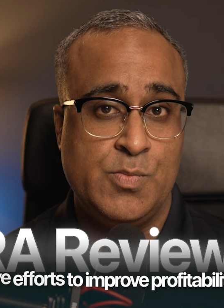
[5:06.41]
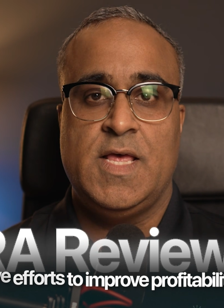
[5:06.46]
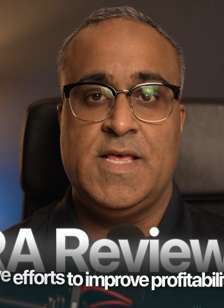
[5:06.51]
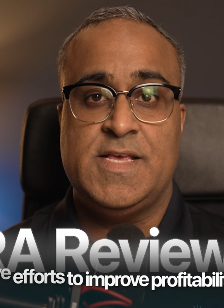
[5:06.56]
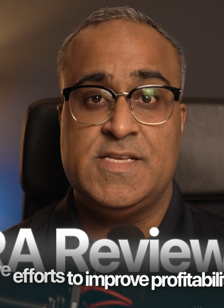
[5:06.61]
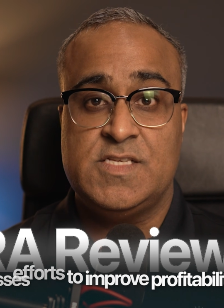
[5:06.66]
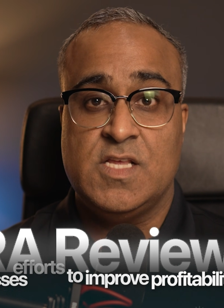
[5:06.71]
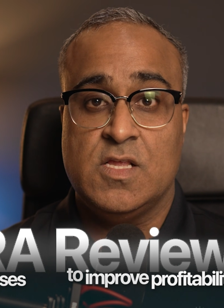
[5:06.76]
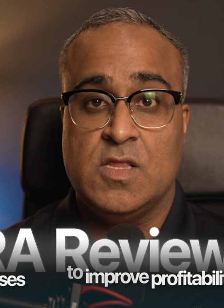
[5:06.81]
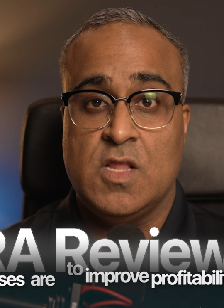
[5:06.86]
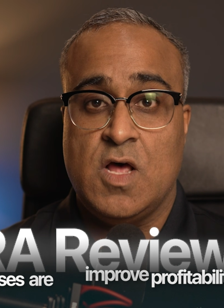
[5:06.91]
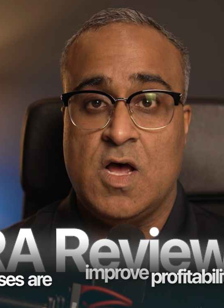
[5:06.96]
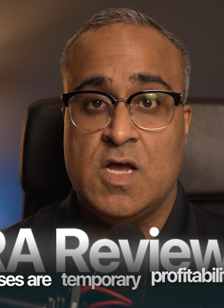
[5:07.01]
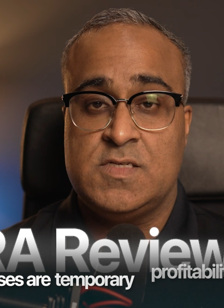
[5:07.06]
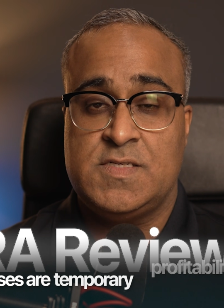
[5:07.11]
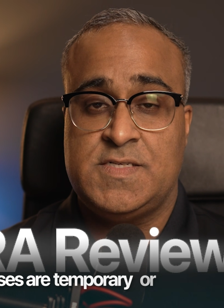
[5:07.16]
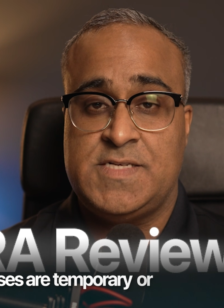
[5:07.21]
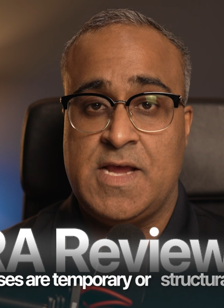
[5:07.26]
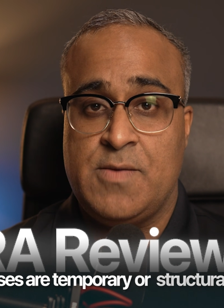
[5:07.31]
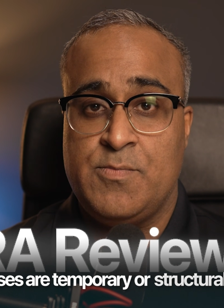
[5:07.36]
Is the
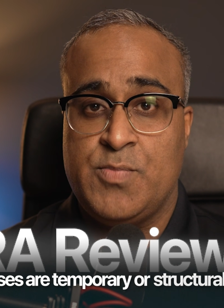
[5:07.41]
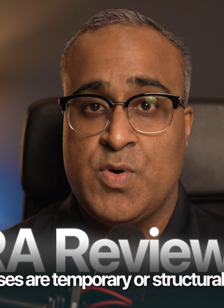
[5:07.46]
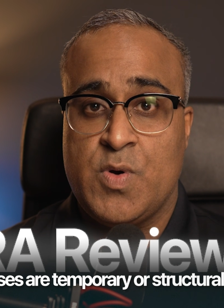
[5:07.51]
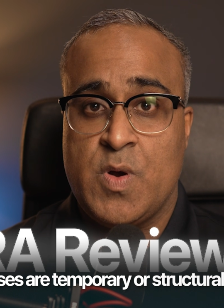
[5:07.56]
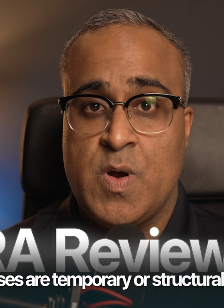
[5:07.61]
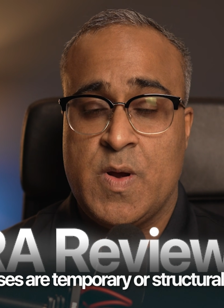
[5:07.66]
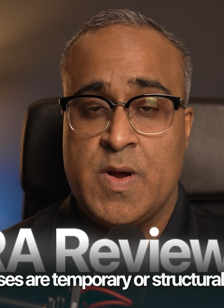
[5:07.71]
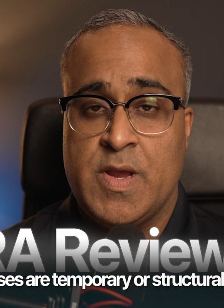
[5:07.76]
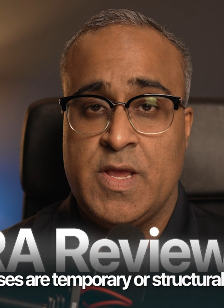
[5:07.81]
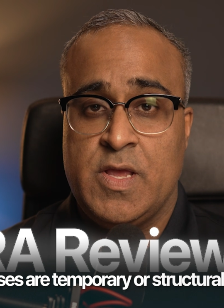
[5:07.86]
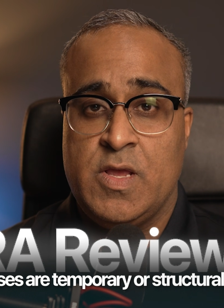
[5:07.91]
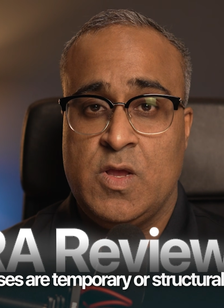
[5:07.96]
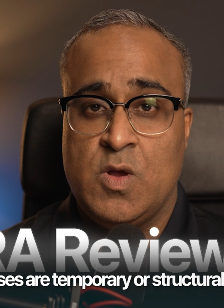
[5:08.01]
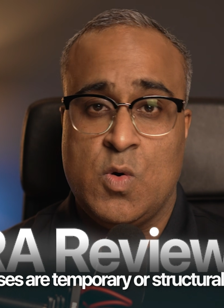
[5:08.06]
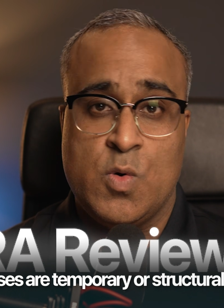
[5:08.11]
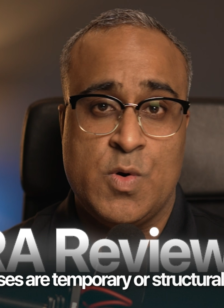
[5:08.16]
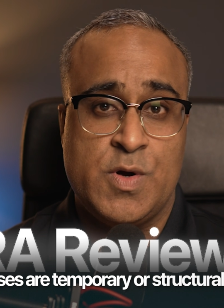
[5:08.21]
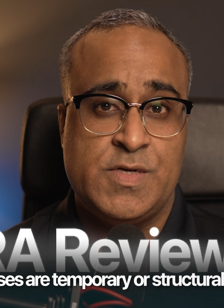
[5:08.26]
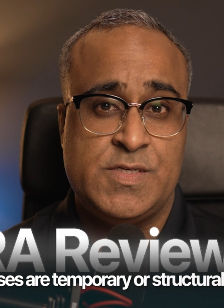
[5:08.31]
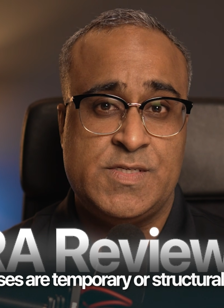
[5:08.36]
loss temporary,
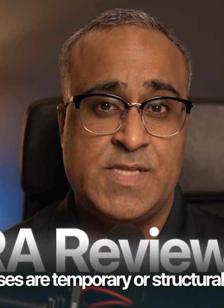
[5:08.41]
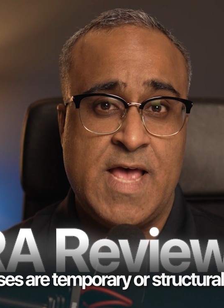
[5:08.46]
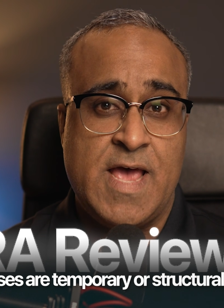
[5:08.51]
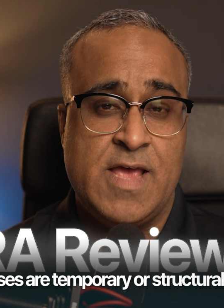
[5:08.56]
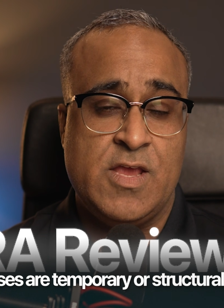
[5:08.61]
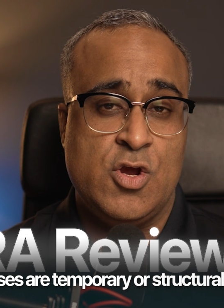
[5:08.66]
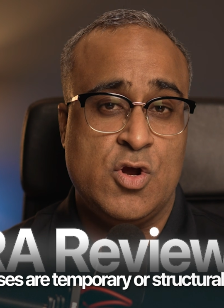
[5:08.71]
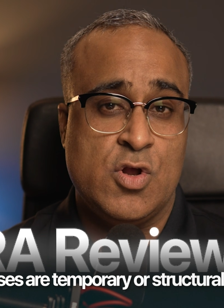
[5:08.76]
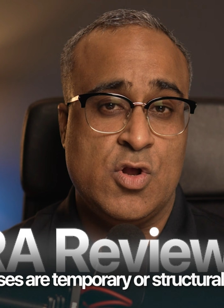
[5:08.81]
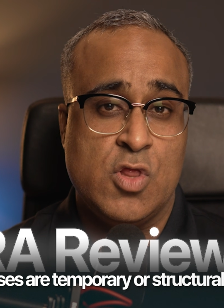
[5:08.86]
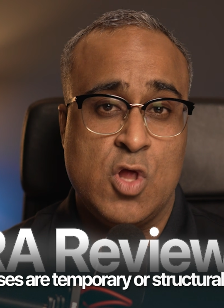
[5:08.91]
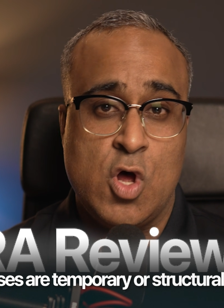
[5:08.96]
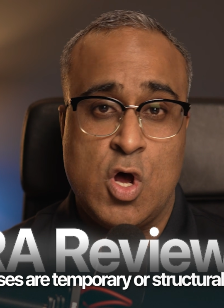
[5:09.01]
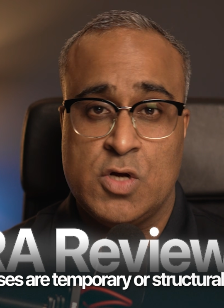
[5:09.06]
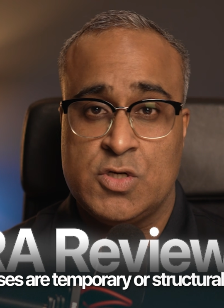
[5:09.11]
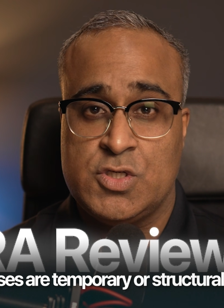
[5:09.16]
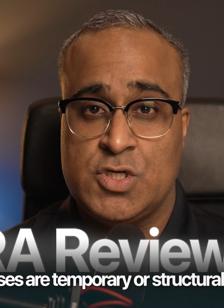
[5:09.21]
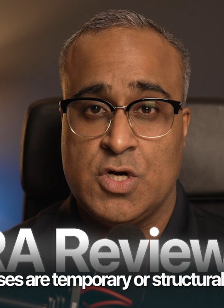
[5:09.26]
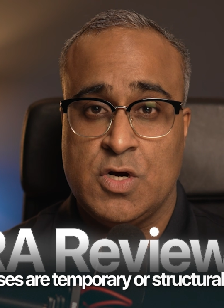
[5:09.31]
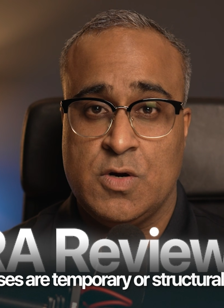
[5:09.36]
or is that your
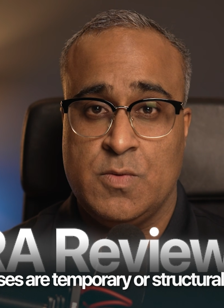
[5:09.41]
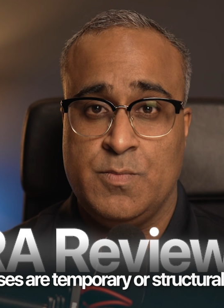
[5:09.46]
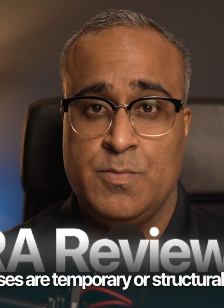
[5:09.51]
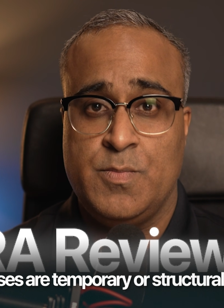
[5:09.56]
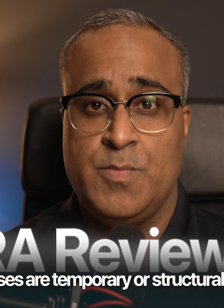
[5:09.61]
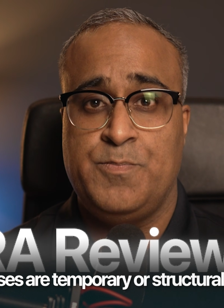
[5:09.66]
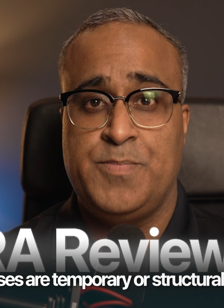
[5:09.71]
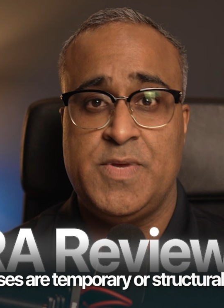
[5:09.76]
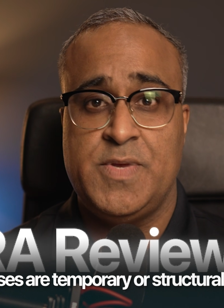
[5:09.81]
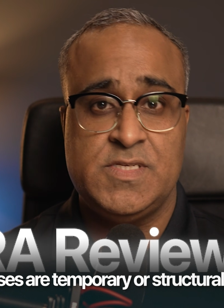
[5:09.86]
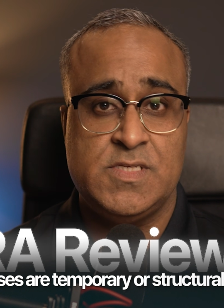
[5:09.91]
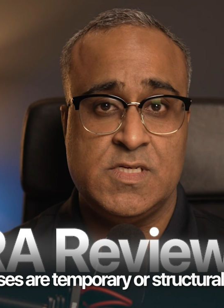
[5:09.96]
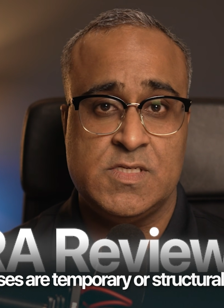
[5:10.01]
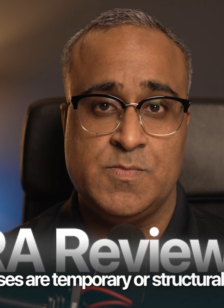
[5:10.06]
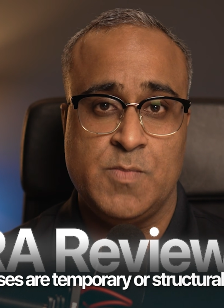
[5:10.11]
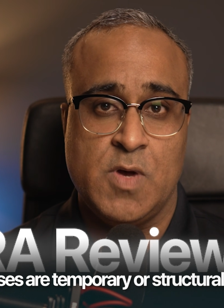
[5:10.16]
long-term business